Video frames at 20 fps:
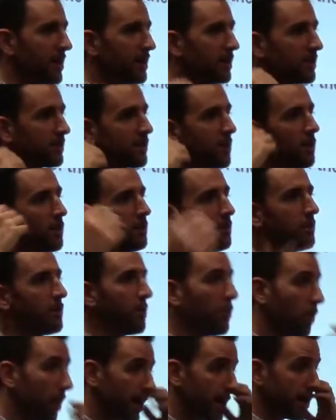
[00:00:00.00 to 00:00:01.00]
So
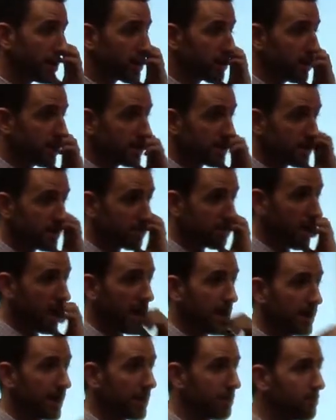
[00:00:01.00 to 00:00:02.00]
you want interest,
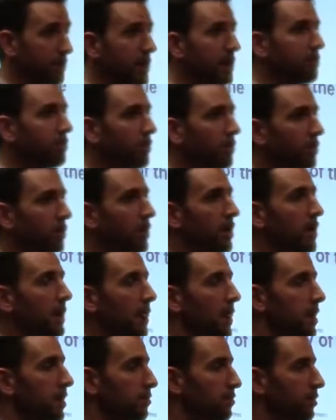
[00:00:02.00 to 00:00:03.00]
right? And people
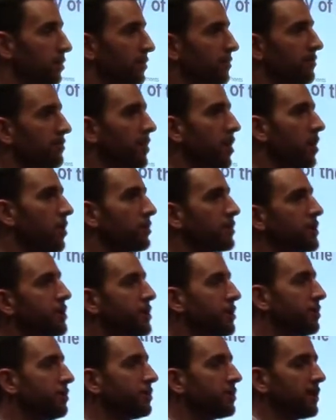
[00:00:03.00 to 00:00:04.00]
prefer to
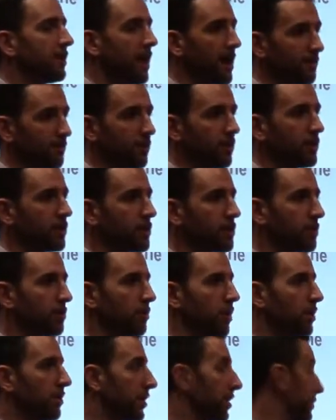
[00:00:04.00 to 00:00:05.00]
use leverage to
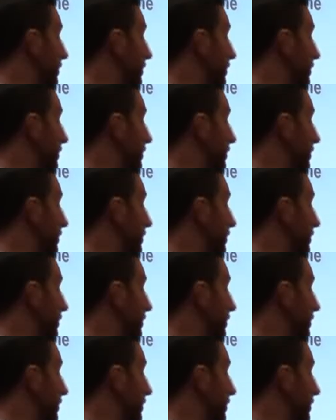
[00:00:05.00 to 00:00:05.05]
grow their